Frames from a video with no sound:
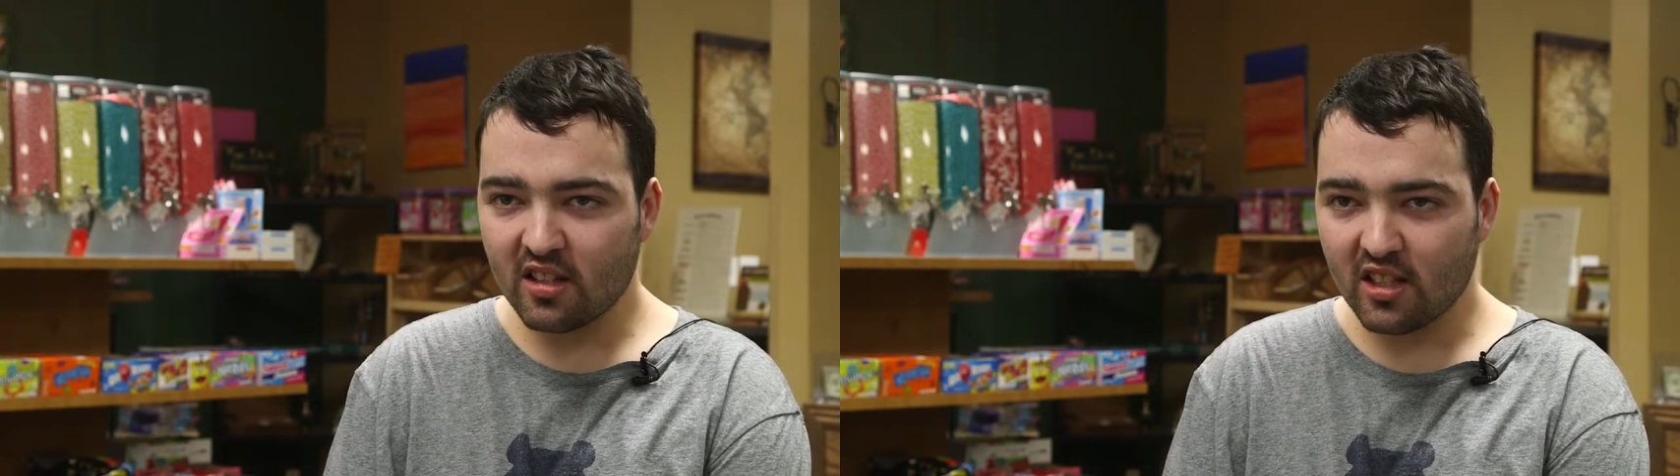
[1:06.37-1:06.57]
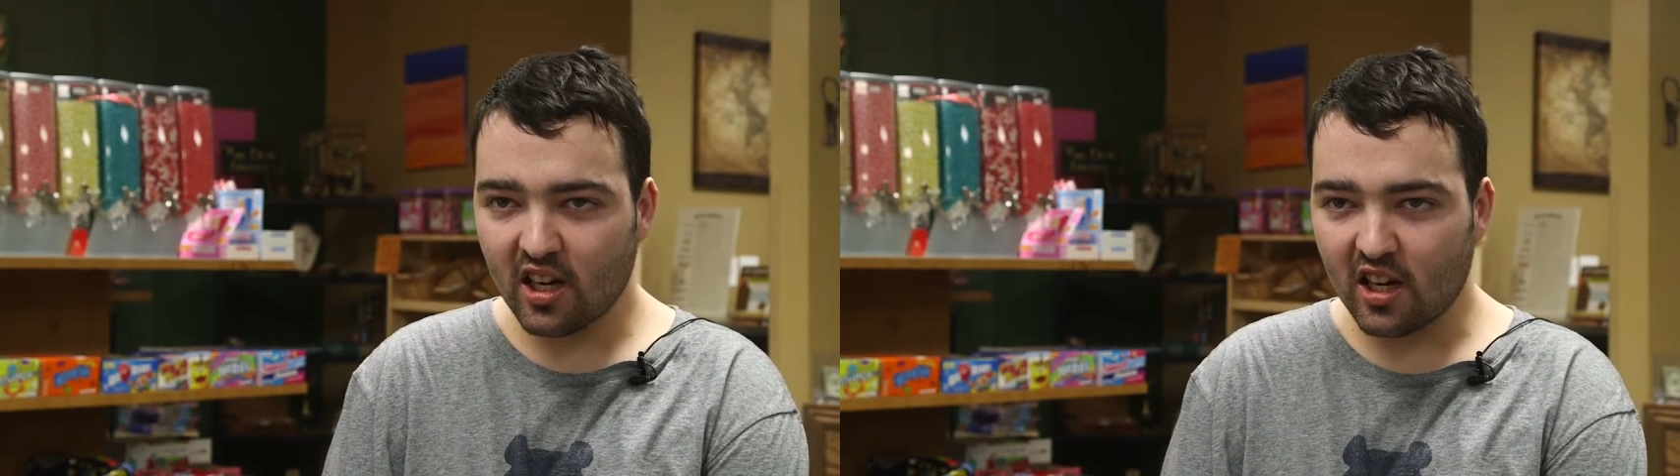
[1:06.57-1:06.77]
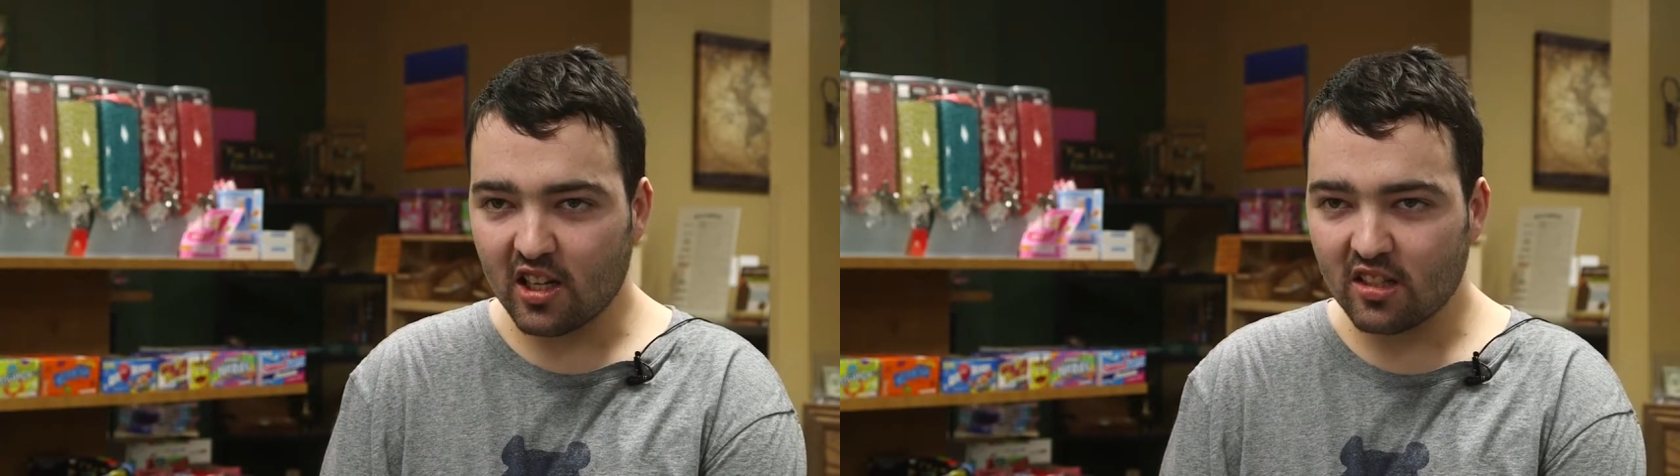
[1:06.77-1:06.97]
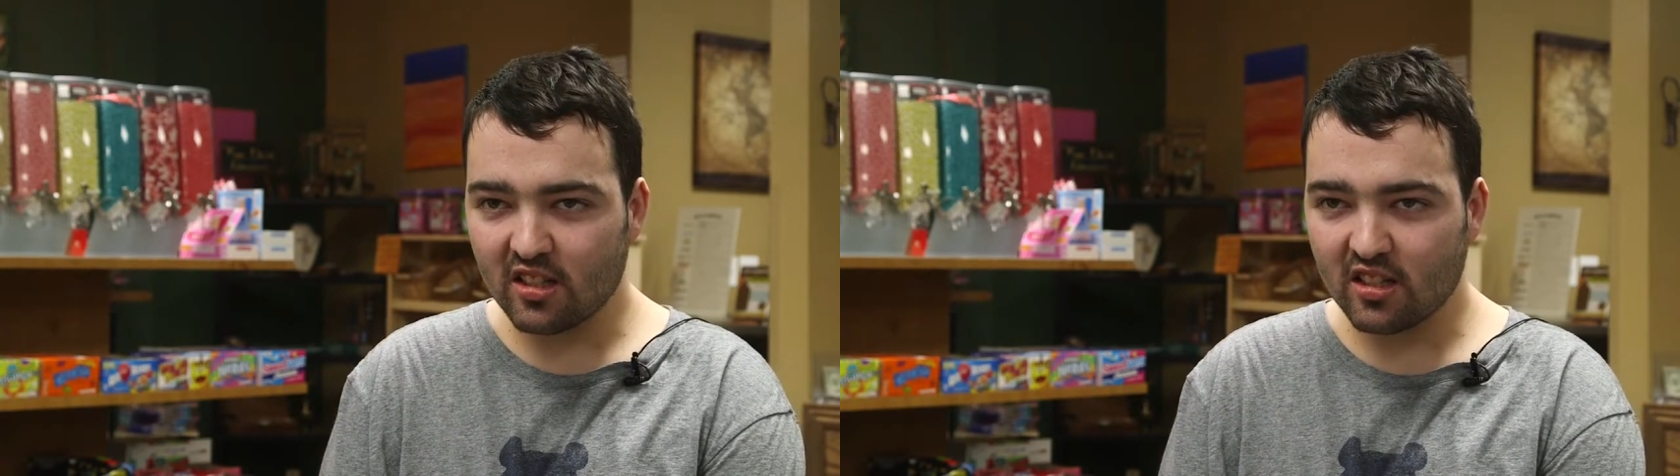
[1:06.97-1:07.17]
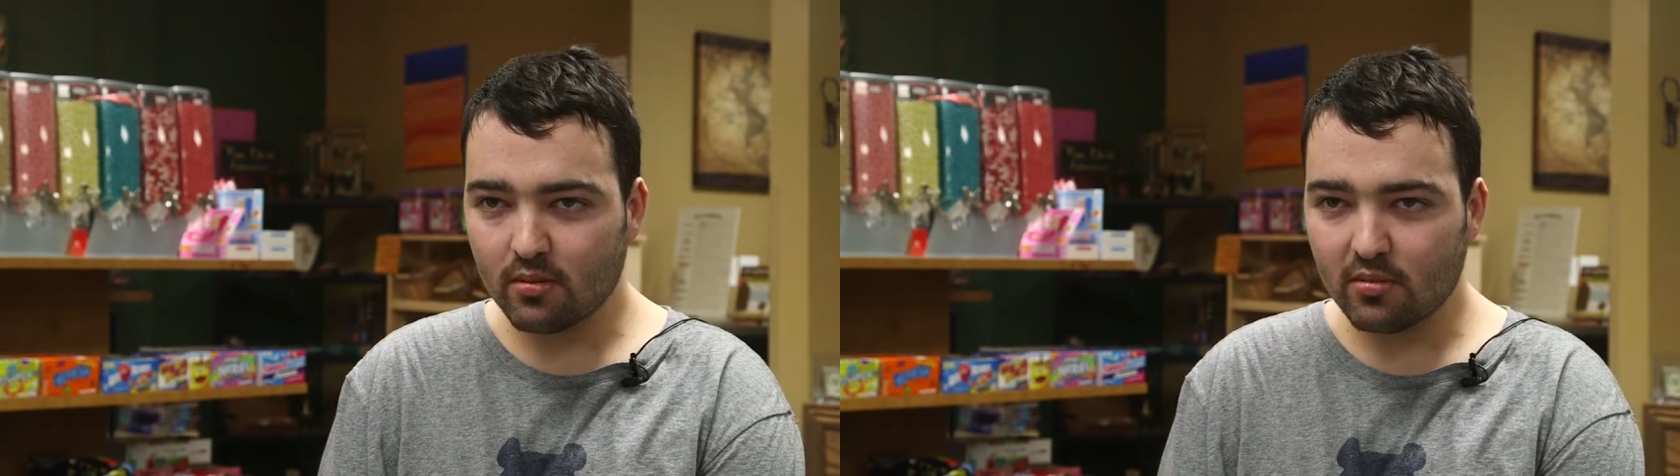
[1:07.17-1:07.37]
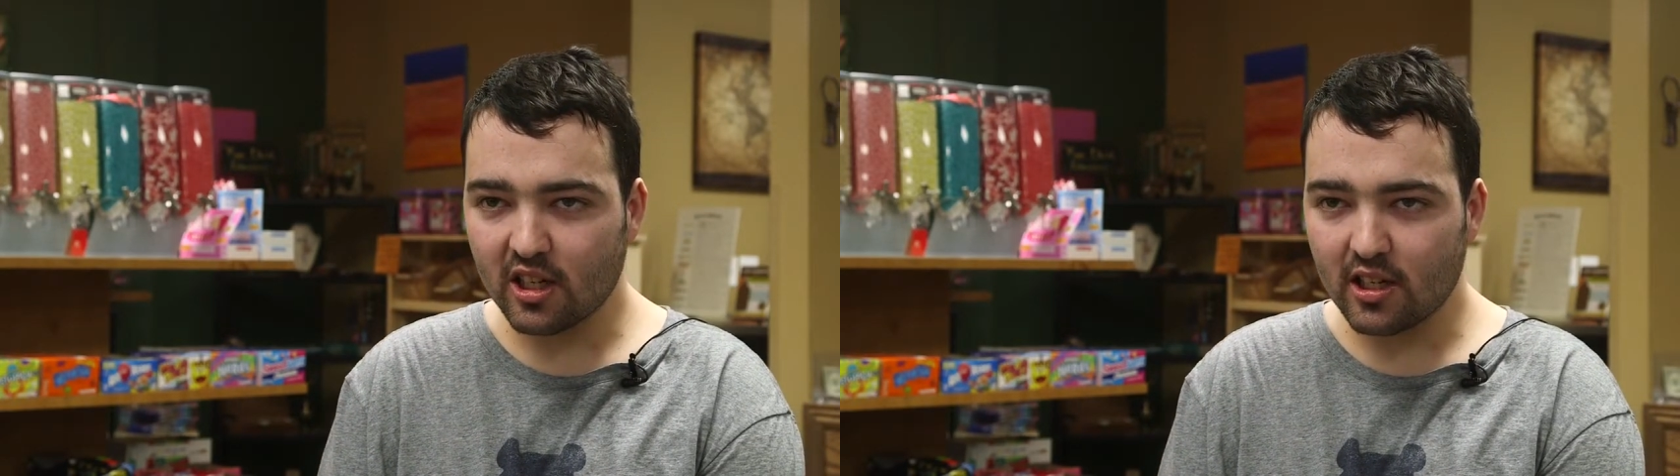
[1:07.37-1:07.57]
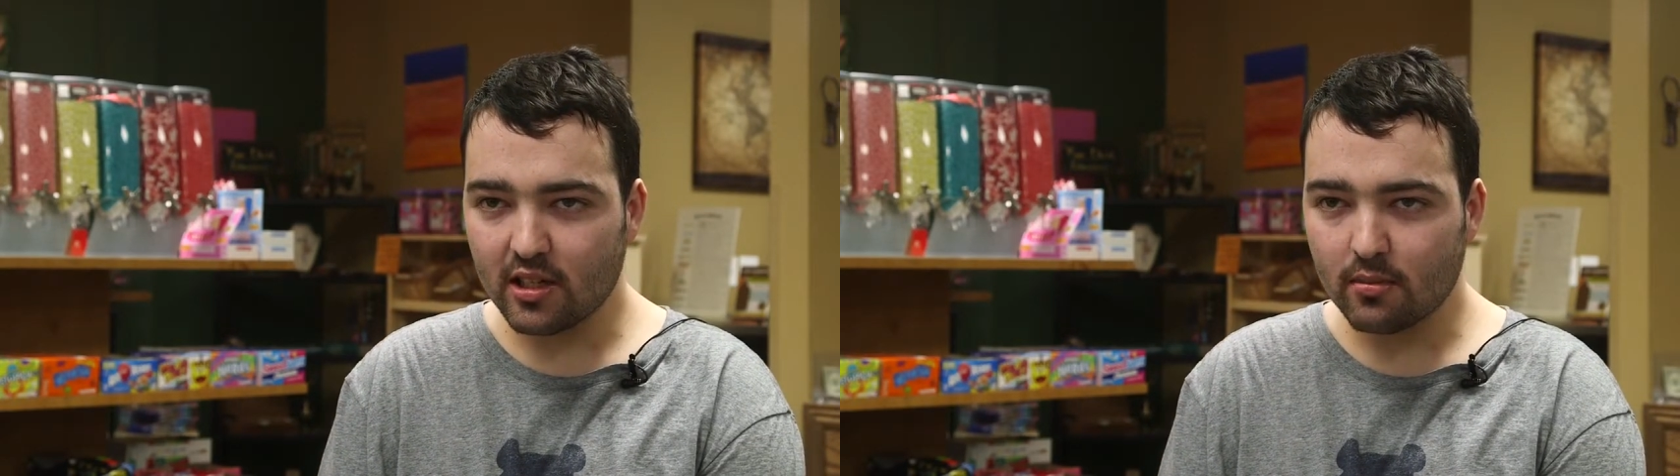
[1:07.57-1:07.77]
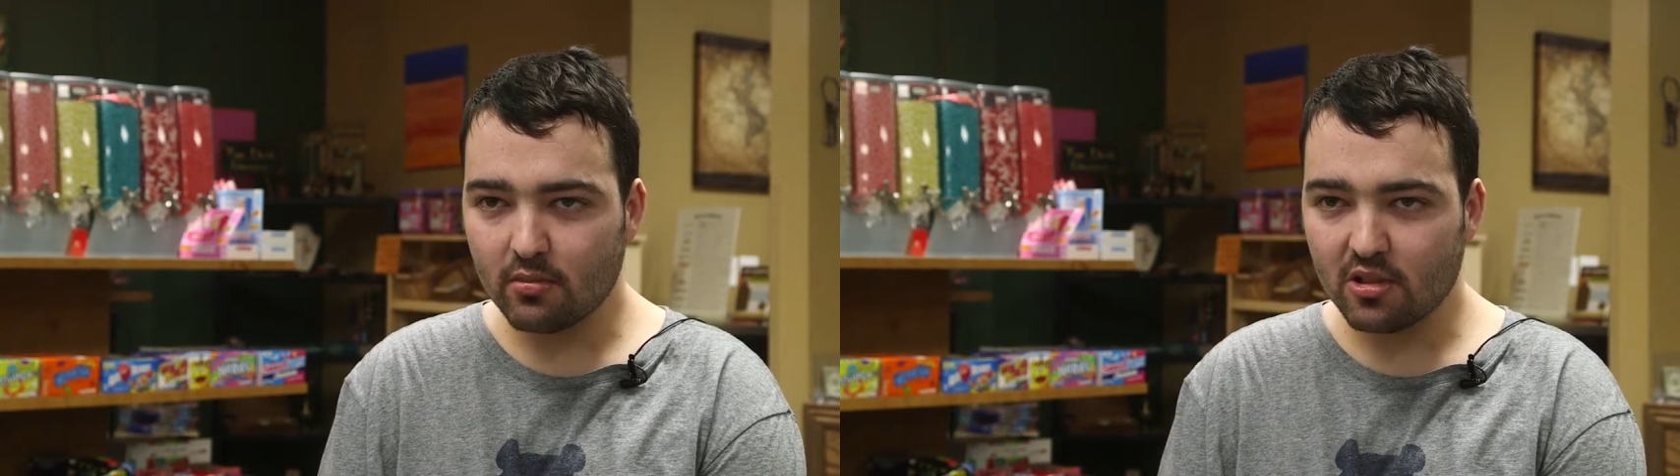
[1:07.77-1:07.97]
sign
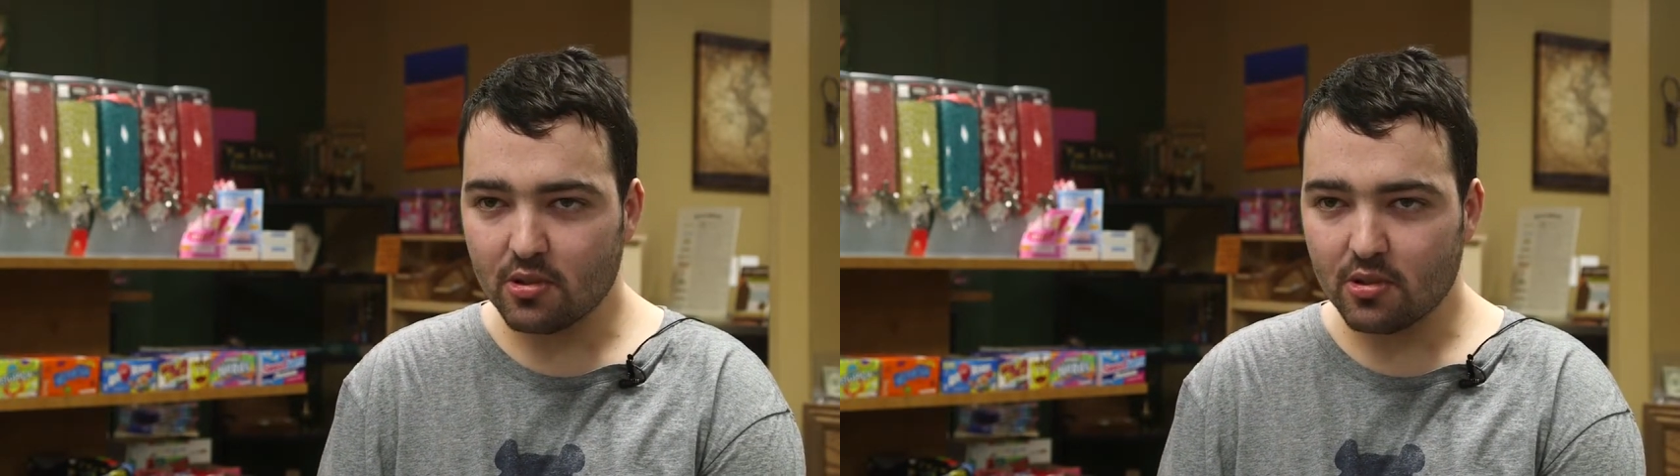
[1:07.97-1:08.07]
sometimes.